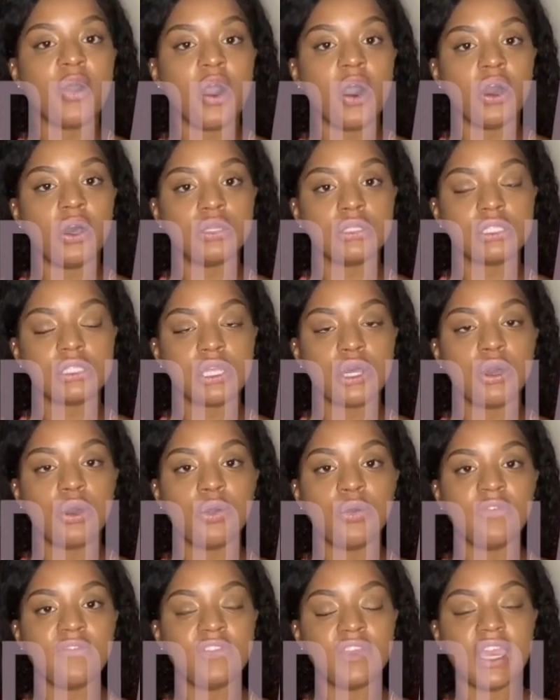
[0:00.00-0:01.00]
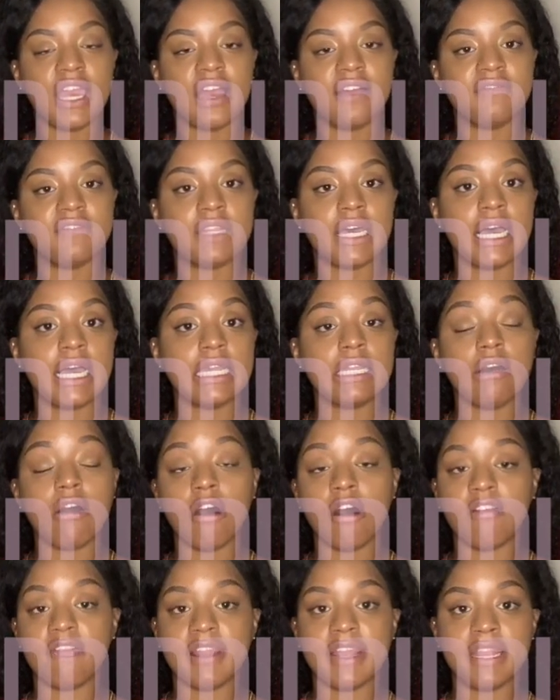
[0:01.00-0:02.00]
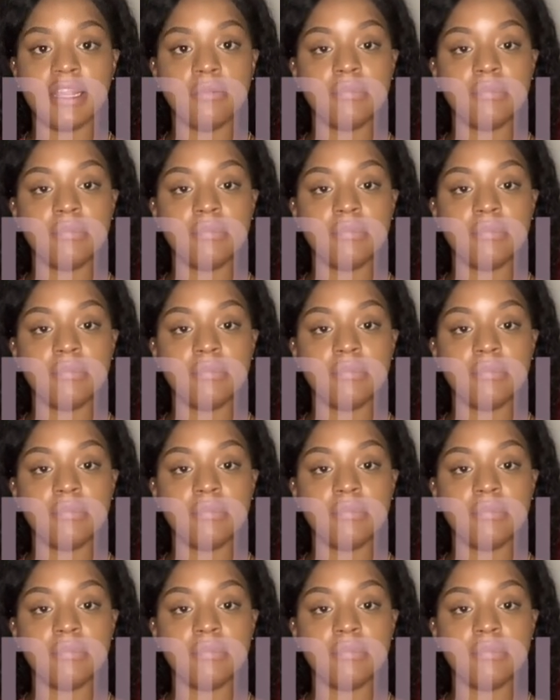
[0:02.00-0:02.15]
Also, if you have not already,